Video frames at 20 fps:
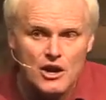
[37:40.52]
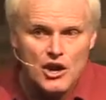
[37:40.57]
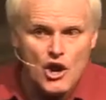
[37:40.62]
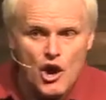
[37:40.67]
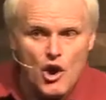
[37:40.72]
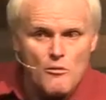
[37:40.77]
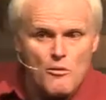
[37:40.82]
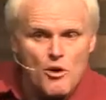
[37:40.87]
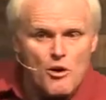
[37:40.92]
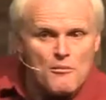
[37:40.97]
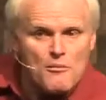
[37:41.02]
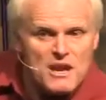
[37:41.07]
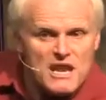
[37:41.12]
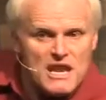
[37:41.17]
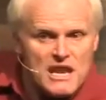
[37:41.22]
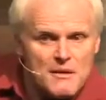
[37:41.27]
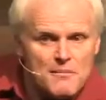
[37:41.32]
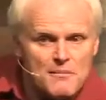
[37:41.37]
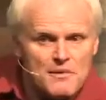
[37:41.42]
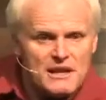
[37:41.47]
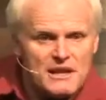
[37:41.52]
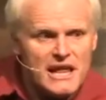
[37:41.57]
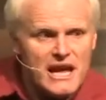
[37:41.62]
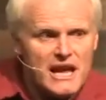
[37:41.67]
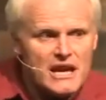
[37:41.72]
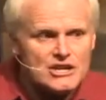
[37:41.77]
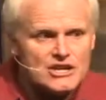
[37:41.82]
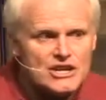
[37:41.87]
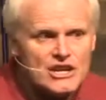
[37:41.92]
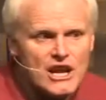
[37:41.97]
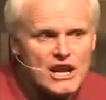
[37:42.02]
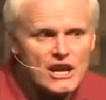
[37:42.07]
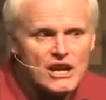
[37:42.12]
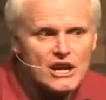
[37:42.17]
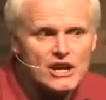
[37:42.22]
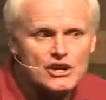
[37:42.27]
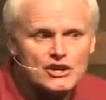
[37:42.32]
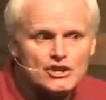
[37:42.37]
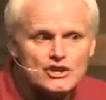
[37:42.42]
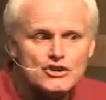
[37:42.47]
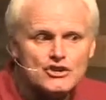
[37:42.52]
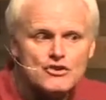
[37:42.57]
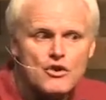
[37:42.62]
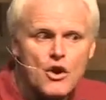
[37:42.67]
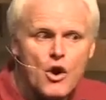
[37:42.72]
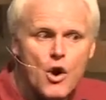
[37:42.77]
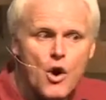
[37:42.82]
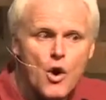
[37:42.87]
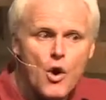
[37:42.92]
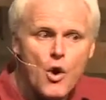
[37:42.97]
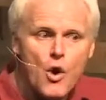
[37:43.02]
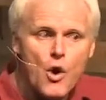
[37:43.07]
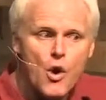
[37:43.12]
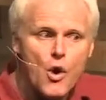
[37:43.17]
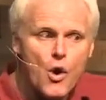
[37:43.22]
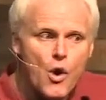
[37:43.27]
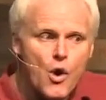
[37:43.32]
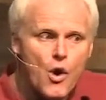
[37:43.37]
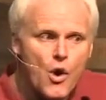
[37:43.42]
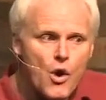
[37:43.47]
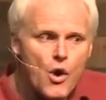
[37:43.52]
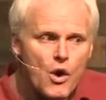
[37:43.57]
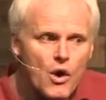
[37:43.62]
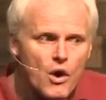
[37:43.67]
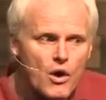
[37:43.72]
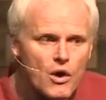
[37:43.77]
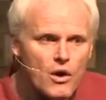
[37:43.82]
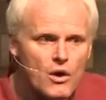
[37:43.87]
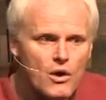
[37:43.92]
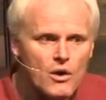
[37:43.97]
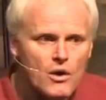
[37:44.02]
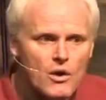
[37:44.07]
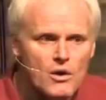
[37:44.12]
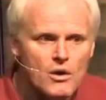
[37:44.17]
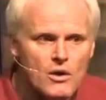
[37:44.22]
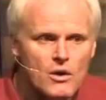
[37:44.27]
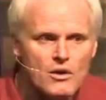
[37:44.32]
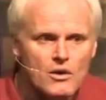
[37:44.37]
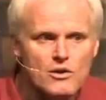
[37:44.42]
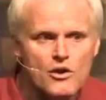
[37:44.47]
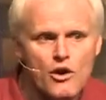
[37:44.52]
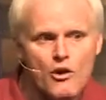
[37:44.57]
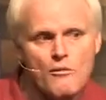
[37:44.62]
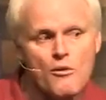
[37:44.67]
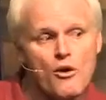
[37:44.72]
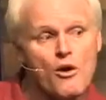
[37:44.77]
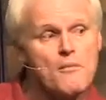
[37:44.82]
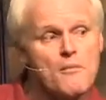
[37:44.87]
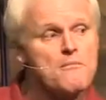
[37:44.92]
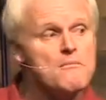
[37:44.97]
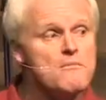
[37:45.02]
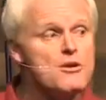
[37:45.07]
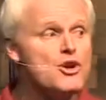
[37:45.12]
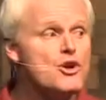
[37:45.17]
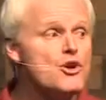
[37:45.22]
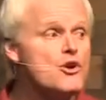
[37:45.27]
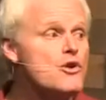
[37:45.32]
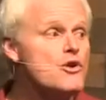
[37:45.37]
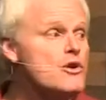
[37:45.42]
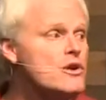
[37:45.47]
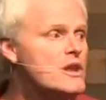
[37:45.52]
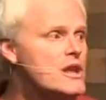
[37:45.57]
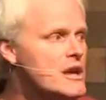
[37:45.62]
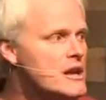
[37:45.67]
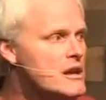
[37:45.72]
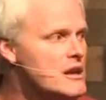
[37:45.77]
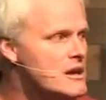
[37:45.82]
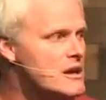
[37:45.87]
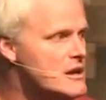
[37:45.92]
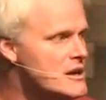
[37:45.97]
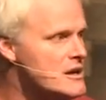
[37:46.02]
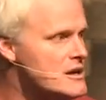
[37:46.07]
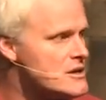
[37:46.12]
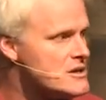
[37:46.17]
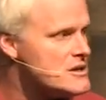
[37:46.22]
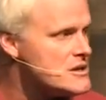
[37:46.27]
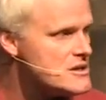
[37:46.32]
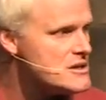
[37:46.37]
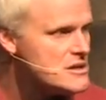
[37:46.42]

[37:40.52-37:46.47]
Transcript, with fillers: No more manipulation and control. No more moodiness.